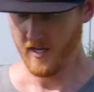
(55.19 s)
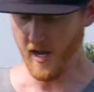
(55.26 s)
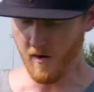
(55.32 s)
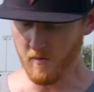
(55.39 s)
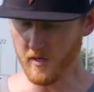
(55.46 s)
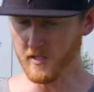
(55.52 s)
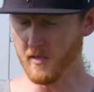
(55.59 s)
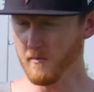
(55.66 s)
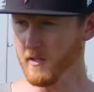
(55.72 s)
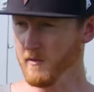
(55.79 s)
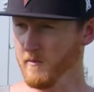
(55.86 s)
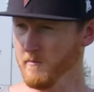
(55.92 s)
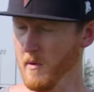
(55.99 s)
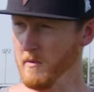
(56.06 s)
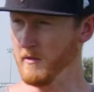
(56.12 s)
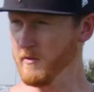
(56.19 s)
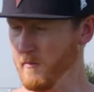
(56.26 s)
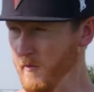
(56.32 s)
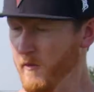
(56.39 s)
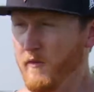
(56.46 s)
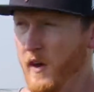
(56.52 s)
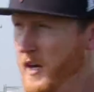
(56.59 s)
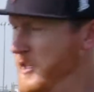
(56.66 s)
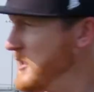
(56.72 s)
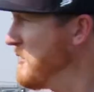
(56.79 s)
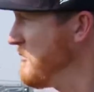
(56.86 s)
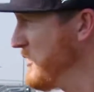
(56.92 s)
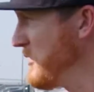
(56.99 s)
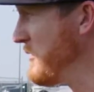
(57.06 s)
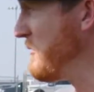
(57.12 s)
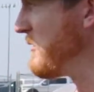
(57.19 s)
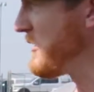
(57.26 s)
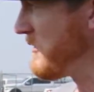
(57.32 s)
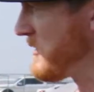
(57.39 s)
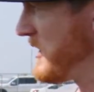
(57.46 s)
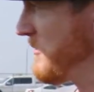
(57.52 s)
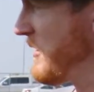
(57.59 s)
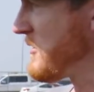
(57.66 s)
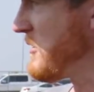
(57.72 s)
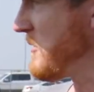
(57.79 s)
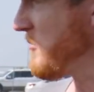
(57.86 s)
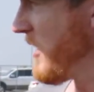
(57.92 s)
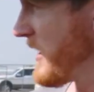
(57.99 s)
Now, what is something, maybe some fun you do with your teammates during